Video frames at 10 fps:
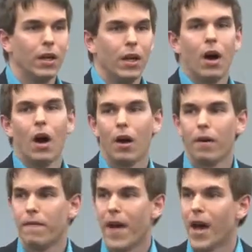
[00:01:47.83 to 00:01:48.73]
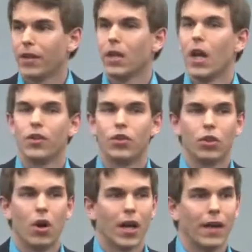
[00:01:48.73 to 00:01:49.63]
hard facts and
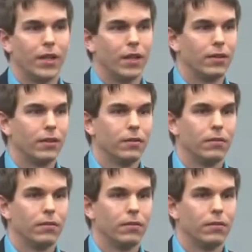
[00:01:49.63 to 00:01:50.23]
strong evidence.